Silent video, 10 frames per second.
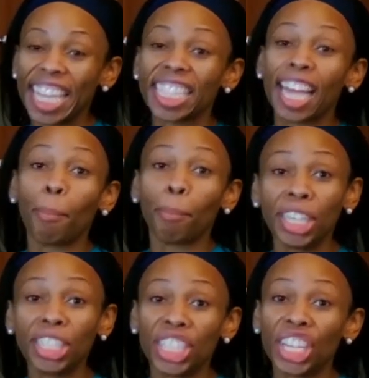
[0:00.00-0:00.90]
As I
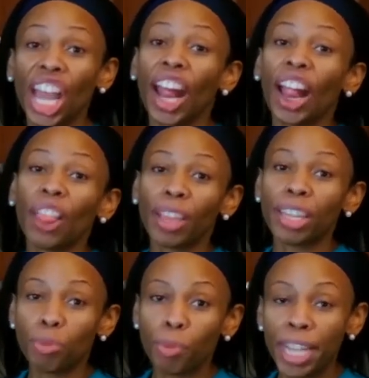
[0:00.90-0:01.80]
mentioned,
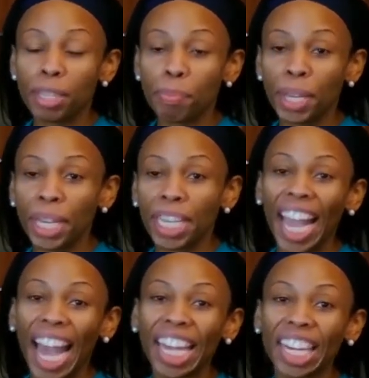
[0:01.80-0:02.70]
this recipe
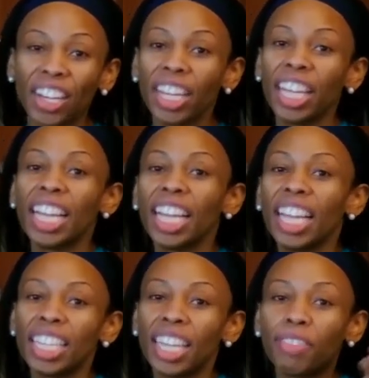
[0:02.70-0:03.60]
kind of
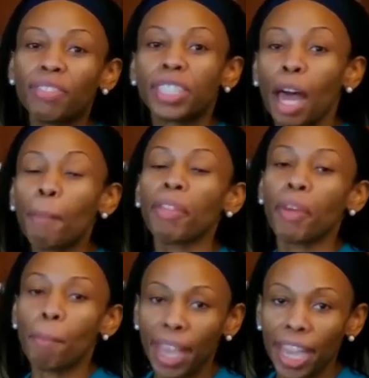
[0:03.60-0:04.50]
left some of
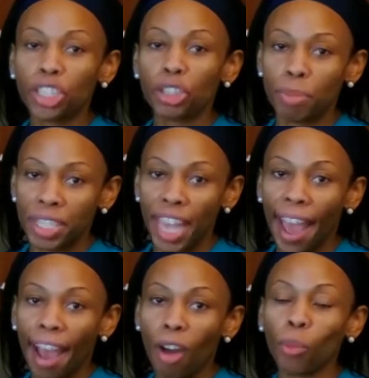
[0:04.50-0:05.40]
the measurements
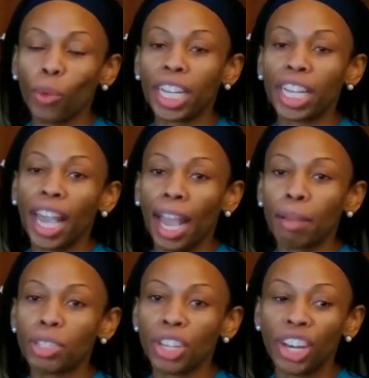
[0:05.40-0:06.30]
out when it
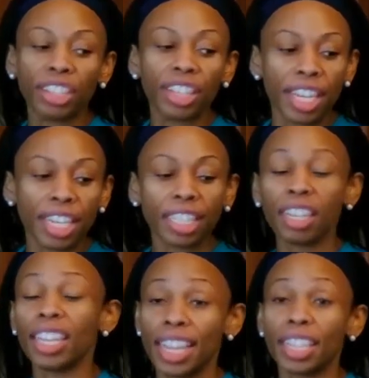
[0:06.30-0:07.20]
came to other things
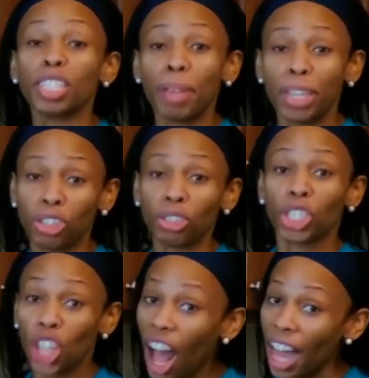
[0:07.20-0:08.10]
other than the special
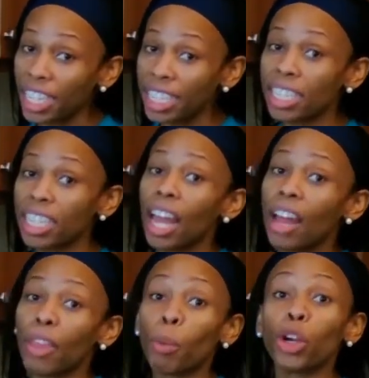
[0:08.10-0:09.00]
sauce
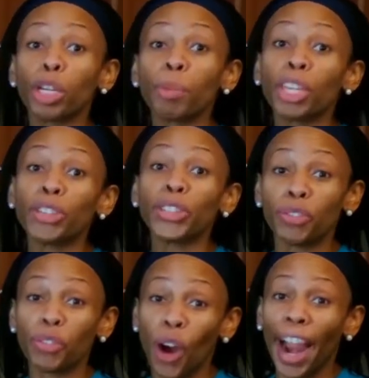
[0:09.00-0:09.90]
that we're going to be
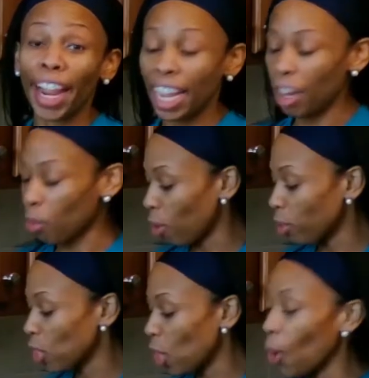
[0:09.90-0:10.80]
using for our egg roll.
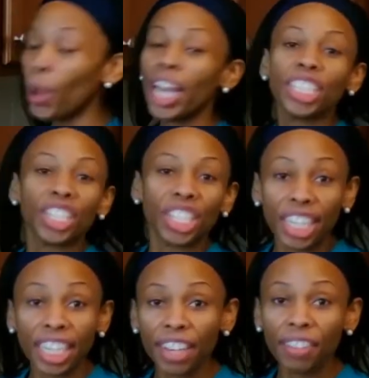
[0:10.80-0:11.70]
So she
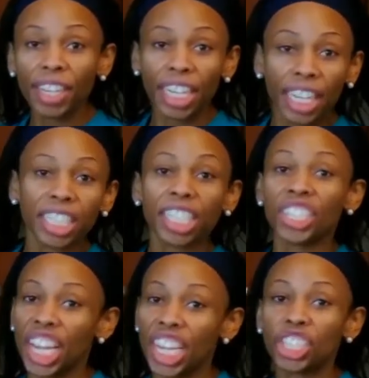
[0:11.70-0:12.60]
didn't give any
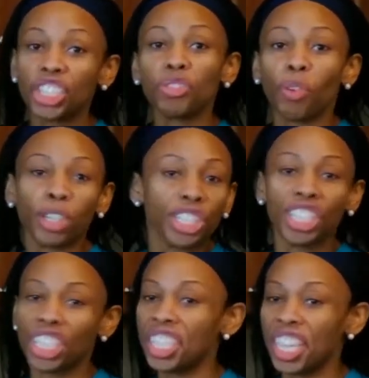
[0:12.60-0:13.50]
suggestions for it. She
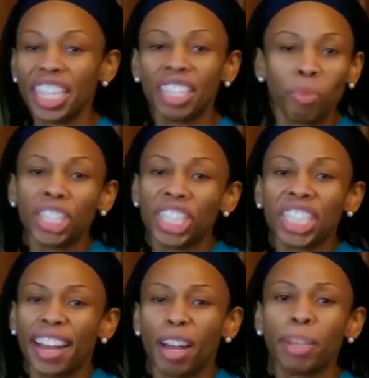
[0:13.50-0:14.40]
just said, which is
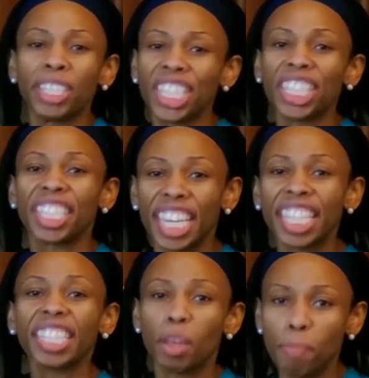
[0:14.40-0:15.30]
common, just
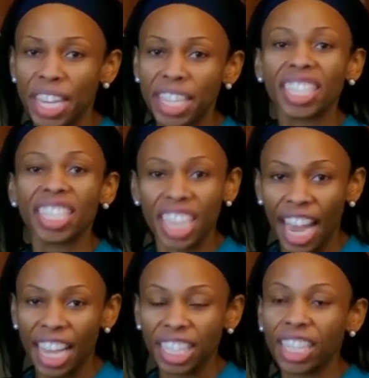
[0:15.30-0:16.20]
season the meat to
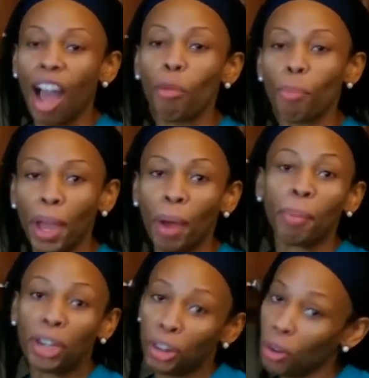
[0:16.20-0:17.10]
taste. Salt,
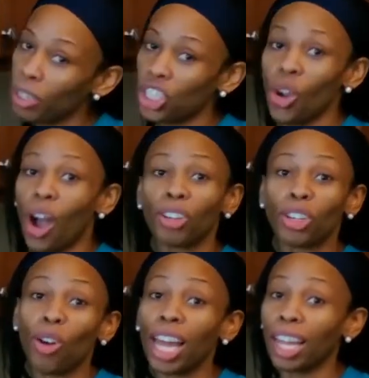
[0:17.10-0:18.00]
pepper, and of course you all
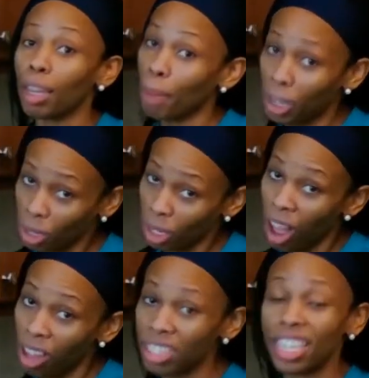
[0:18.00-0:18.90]
know I like my
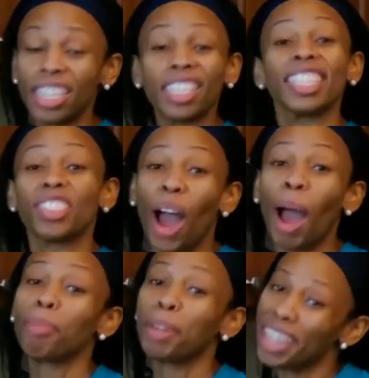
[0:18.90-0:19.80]
Creole seasoning, so
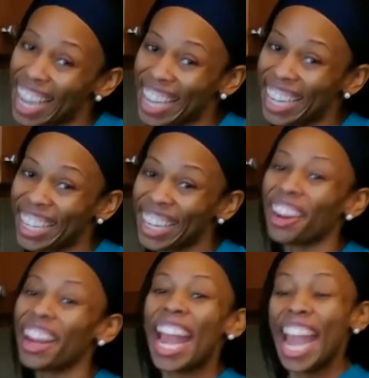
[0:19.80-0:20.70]
I put that in
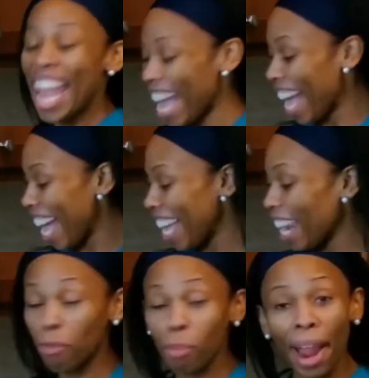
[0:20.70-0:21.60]
there. And
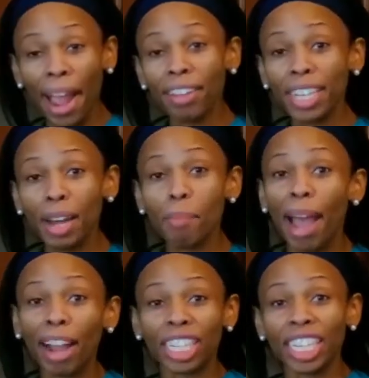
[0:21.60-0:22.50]
I browned up
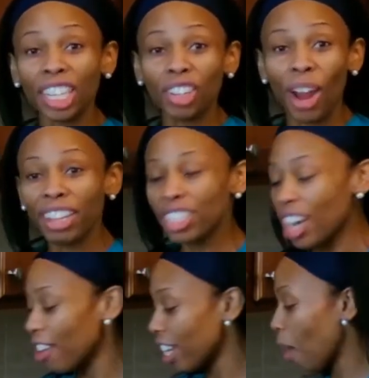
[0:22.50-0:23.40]
my lean ground
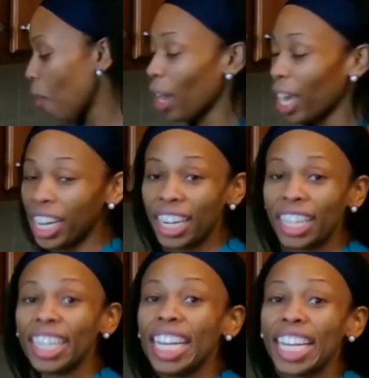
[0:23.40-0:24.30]
turkey, and I'm ready
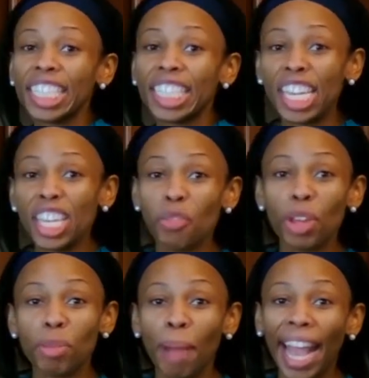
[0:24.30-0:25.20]
to continue
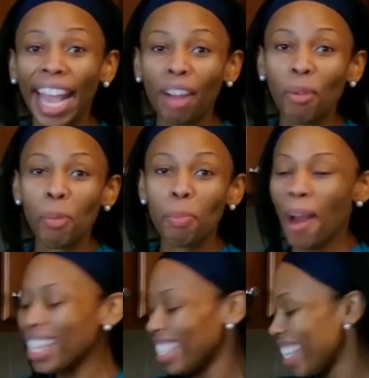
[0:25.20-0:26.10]
with my egg roll
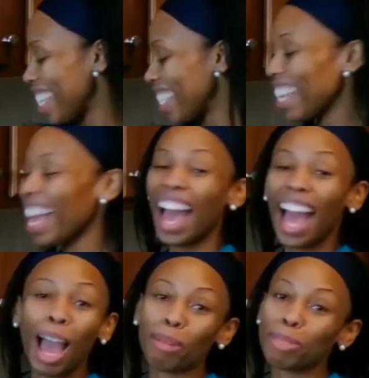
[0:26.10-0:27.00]
process.
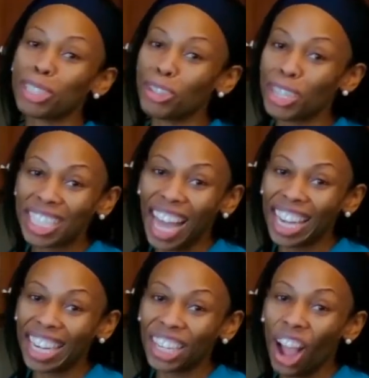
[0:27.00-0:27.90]
I'm so
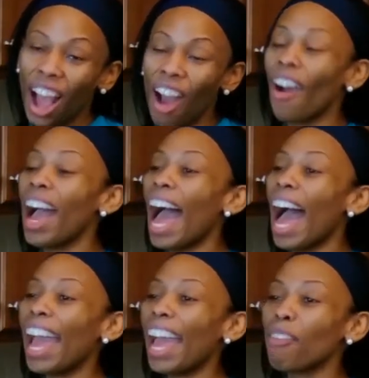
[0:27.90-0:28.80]
excited, y'all.
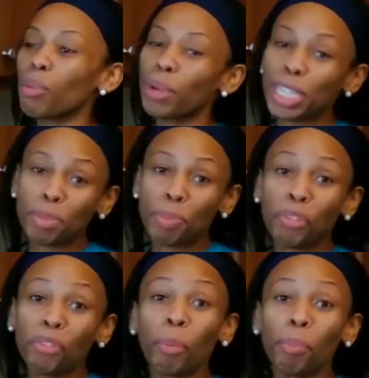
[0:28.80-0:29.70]
I have a
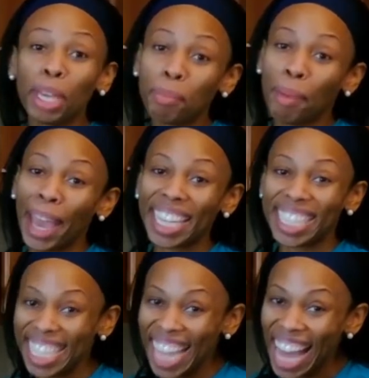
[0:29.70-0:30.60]
recipe for a Big Mac
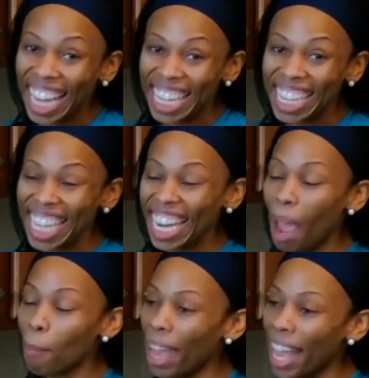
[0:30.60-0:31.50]
salad that
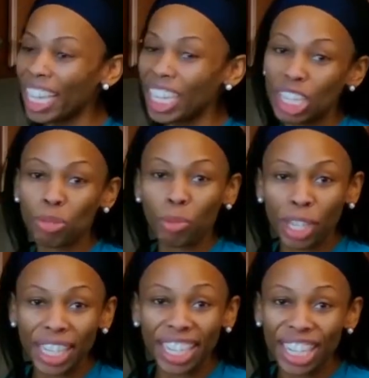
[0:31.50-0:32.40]
I make, and it's
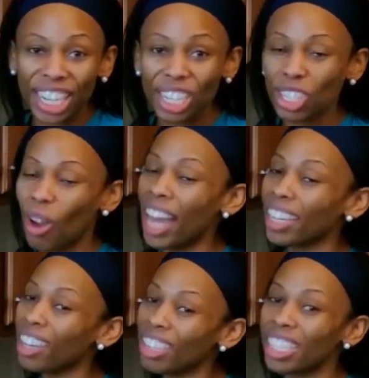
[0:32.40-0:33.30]
really good. So
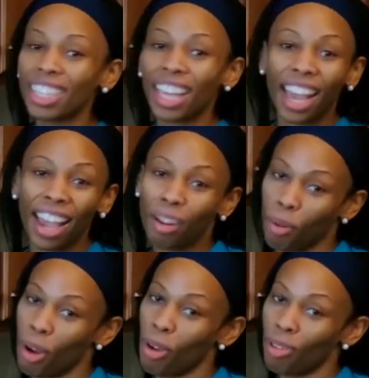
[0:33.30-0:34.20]
I know these egg
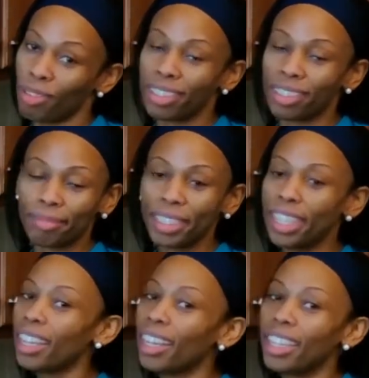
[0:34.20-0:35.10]
rolls,
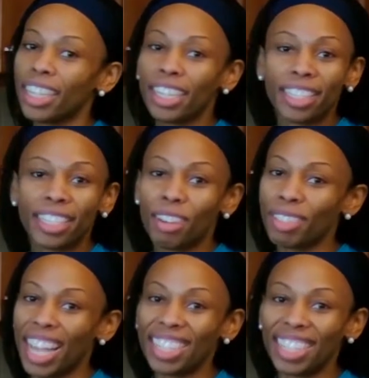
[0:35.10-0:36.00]
they're just gonna
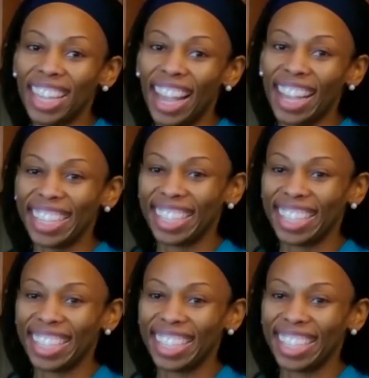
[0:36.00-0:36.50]
take the cake.